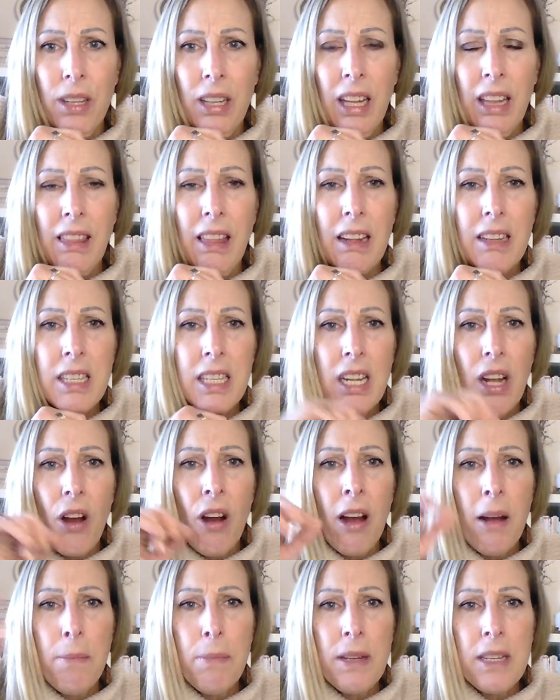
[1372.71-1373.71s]
Like that's the
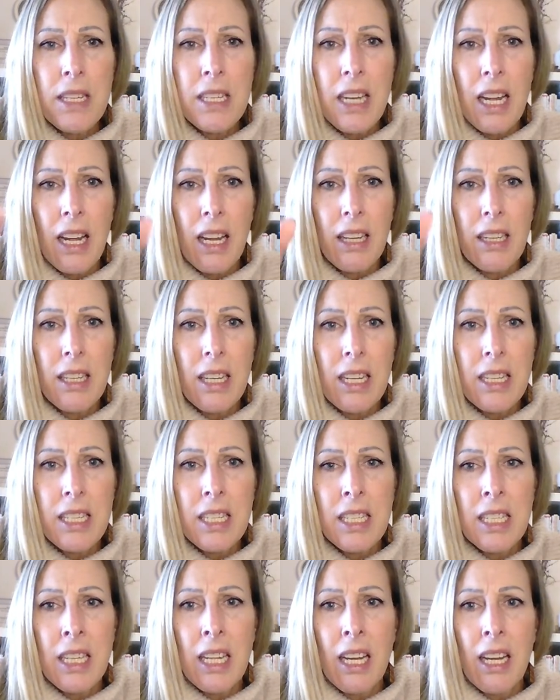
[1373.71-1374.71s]
opposite.
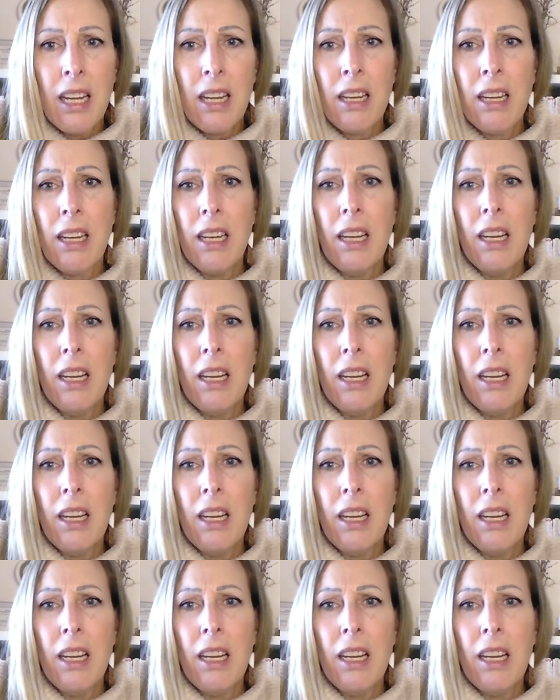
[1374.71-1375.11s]
That's the